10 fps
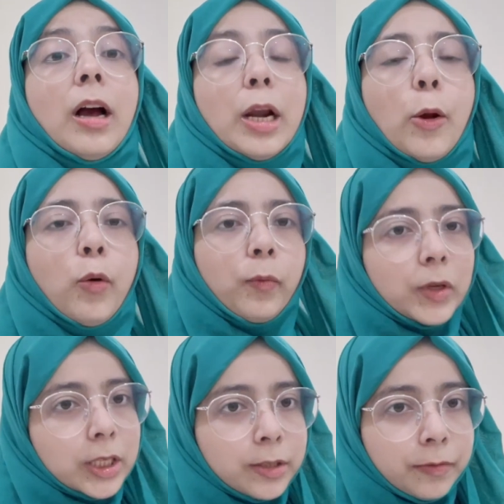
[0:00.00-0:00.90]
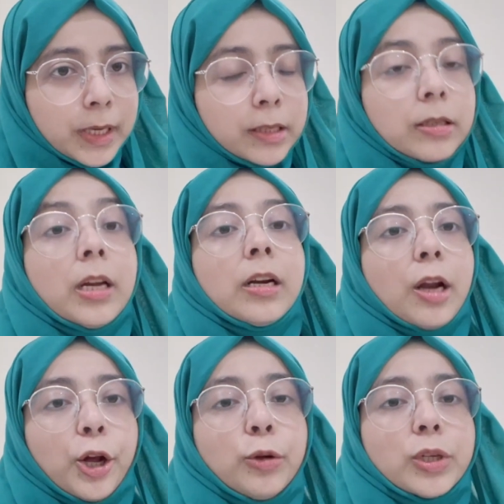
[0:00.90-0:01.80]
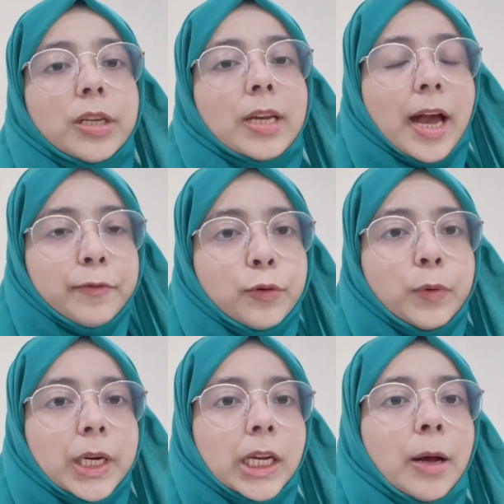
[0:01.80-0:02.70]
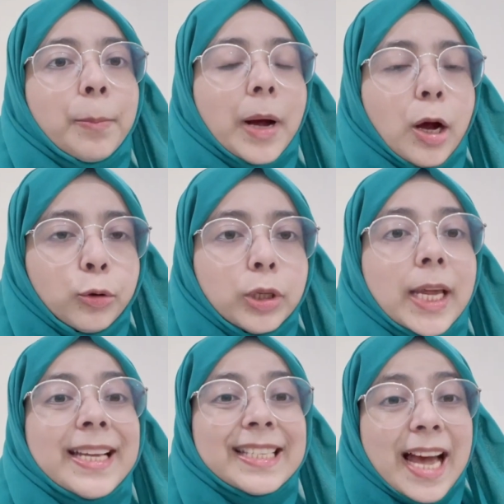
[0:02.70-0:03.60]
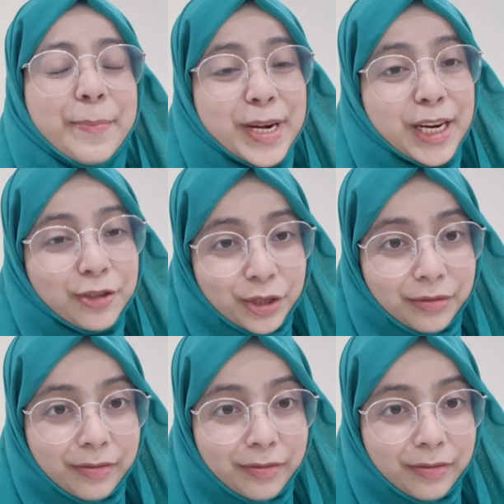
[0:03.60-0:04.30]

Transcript: along with this fees. Now you just have to worry about the examination